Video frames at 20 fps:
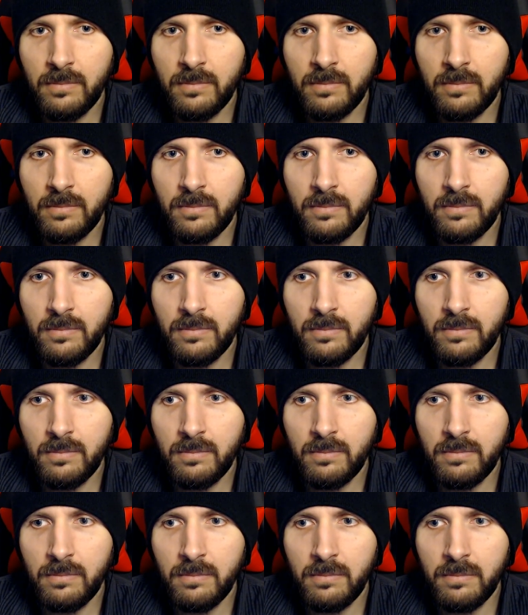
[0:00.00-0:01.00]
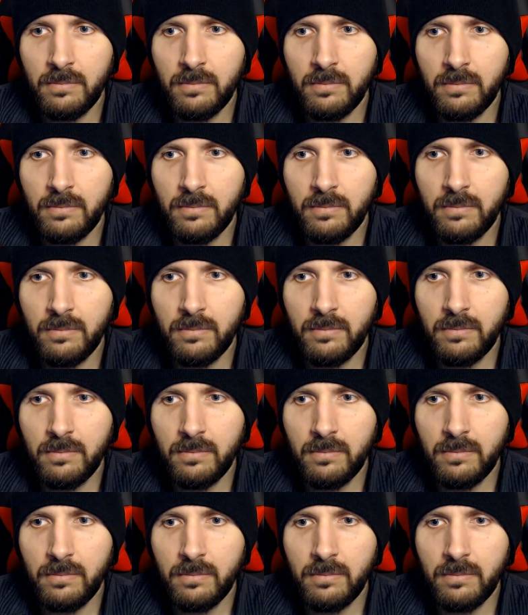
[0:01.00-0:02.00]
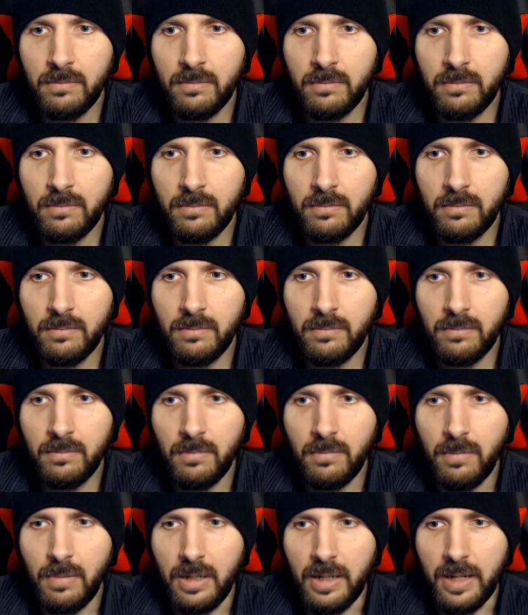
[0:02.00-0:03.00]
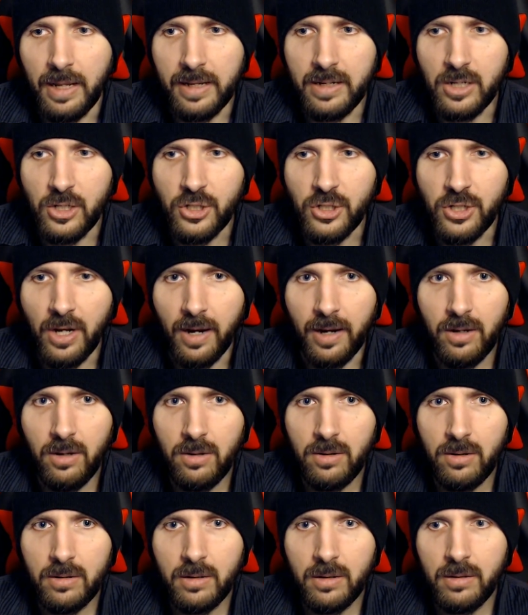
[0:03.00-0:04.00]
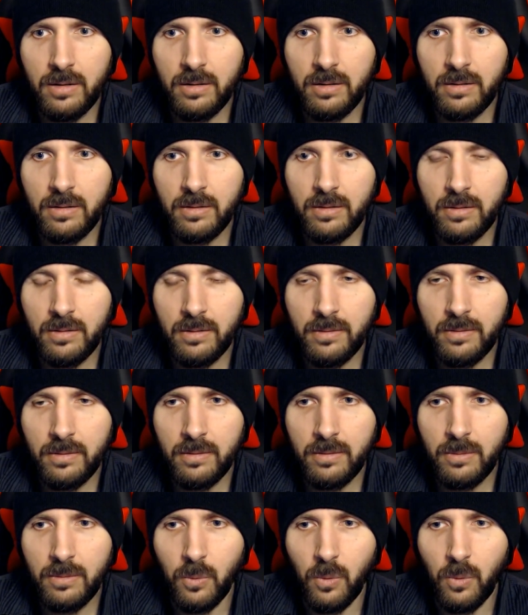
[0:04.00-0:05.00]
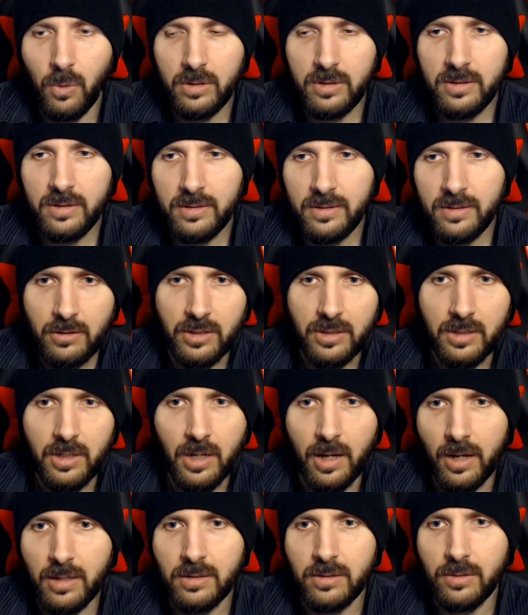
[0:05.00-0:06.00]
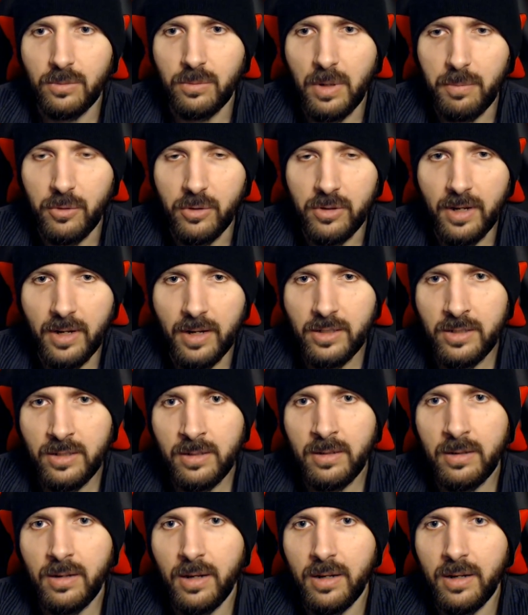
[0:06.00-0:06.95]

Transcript: Yeah, my mother said that might happen. Lady Shylock? What? She has a reputation?